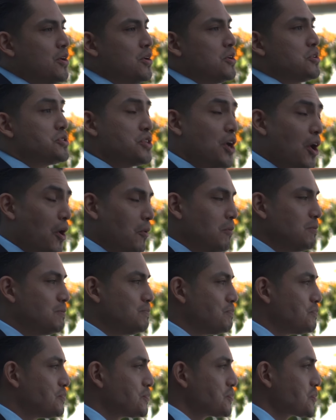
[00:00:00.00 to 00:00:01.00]
So,
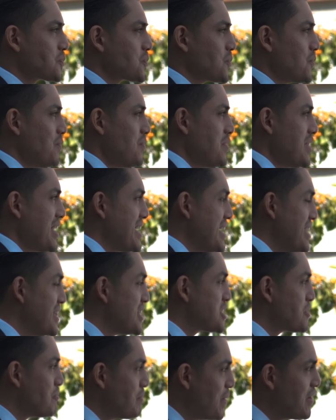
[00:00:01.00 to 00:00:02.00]
in the
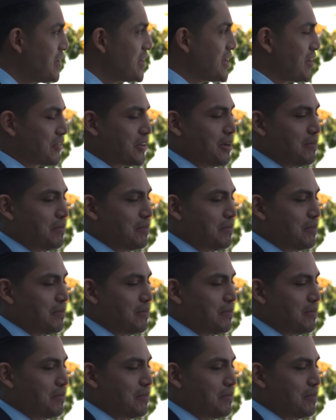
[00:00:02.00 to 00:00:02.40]
spirit of